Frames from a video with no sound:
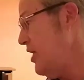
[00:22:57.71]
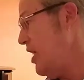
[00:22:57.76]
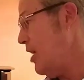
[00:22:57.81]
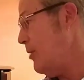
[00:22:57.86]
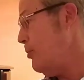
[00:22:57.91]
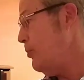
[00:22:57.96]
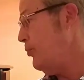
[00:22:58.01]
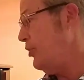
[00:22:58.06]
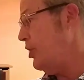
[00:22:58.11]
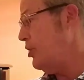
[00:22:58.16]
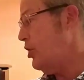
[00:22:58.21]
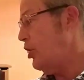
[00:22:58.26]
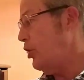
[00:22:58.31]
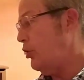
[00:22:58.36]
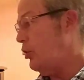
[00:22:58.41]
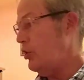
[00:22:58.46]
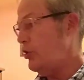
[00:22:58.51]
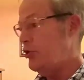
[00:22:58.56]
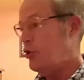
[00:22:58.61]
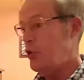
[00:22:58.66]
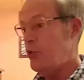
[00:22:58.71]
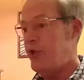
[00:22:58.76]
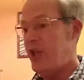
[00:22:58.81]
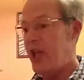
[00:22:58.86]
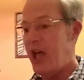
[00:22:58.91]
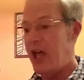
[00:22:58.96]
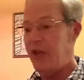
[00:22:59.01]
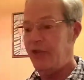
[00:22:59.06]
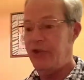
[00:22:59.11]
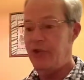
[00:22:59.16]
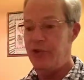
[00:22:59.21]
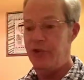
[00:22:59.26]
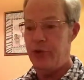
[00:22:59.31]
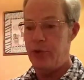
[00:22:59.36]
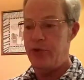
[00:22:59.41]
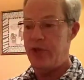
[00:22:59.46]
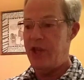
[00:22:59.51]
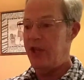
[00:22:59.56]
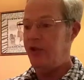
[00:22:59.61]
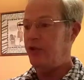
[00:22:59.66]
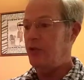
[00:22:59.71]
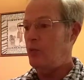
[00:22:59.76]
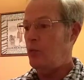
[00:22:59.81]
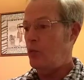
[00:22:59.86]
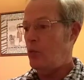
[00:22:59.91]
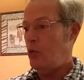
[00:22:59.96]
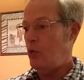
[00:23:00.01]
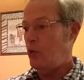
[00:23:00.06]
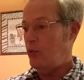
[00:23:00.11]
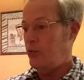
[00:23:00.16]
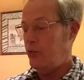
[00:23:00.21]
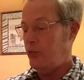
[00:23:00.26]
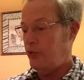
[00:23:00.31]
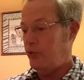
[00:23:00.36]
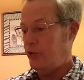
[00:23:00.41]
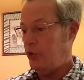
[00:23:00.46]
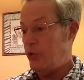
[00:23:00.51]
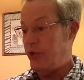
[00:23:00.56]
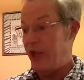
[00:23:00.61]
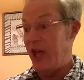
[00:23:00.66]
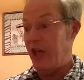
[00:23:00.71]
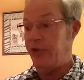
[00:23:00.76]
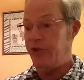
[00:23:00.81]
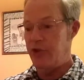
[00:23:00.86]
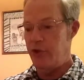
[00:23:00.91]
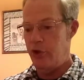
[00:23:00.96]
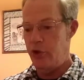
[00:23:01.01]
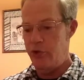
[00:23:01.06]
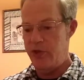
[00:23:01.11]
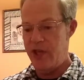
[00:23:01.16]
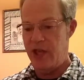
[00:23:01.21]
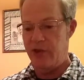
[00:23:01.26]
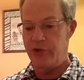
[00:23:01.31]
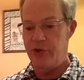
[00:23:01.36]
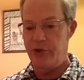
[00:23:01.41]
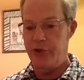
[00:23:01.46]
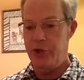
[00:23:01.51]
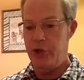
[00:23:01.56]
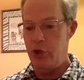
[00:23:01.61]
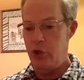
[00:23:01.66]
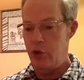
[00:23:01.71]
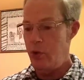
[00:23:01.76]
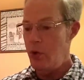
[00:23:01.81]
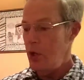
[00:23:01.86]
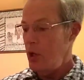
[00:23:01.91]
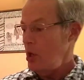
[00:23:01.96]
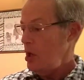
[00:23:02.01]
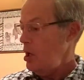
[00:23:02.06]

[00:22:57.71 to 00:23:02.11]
albums, in the early 2000s, 2000, to 2002,